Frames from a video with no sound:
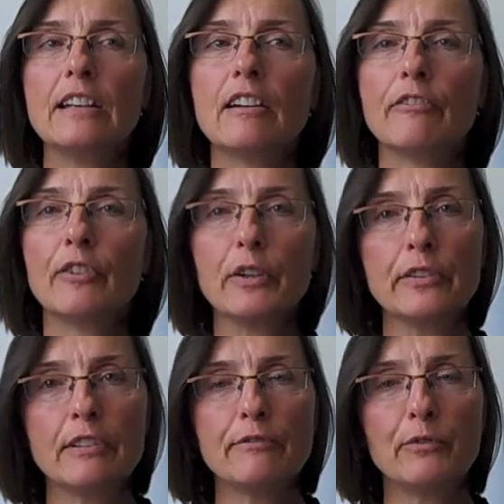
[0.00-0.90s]

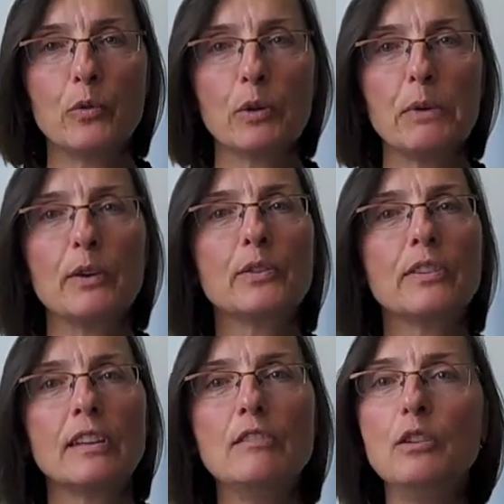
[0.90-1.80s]
first and
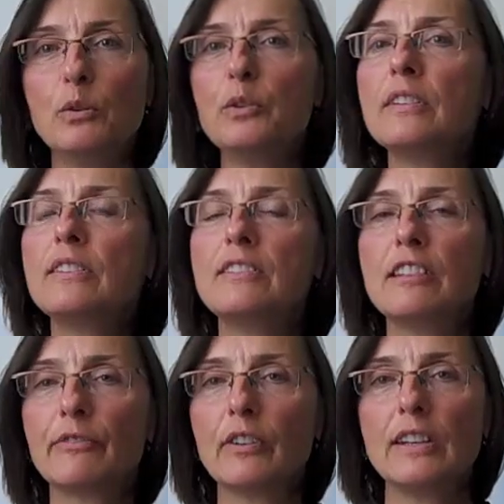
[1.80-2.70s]
foremost, news is
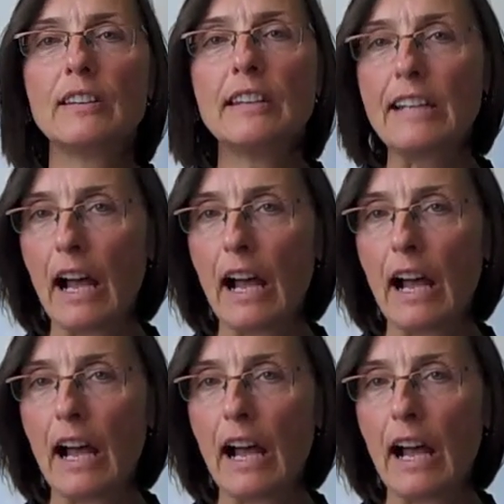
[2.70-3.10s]
different than